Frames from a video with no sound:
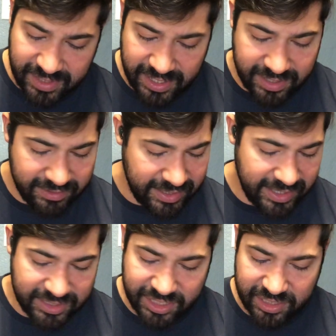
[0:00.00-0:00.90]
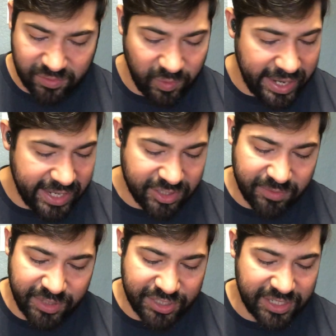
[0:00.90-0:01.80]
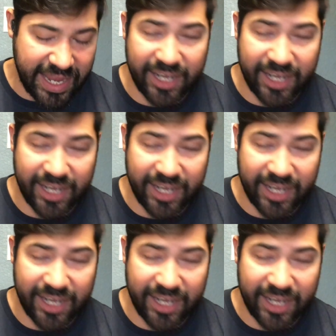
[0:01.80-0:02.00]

It's just way too much